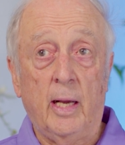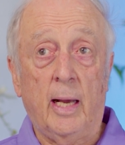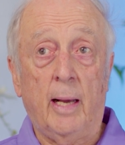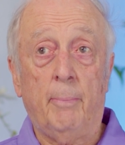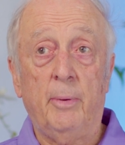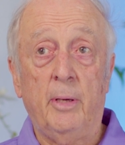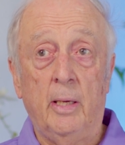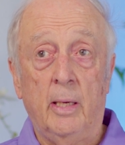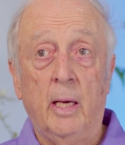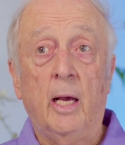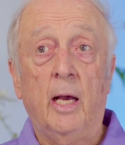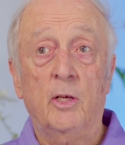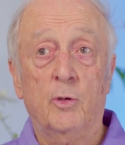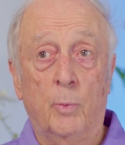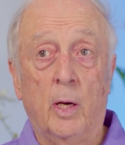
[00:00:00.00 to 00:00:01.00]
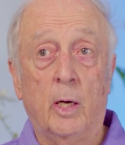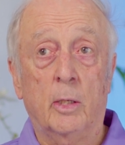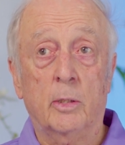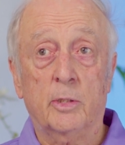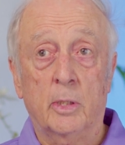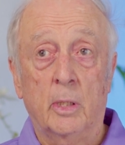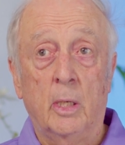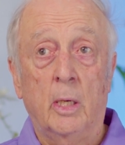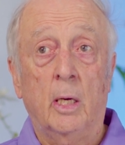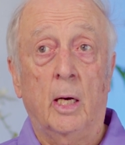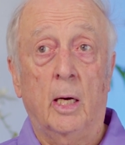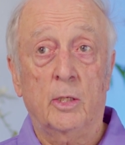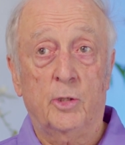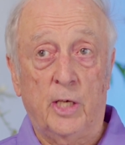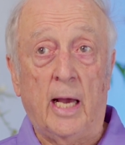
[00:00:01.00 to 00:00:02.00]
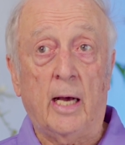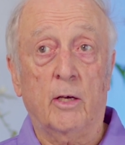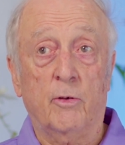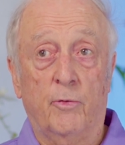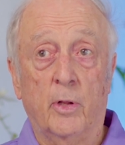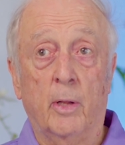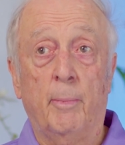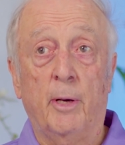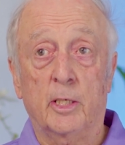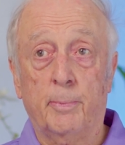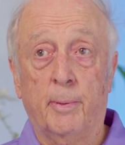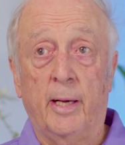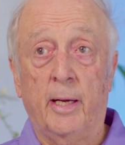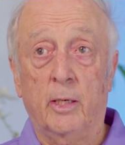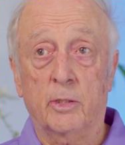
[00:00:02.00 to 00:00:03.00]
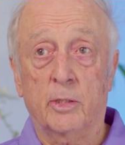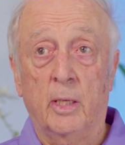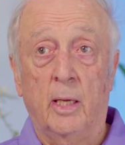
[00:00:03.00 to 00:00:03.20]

happy, as well as a challenge for the best players.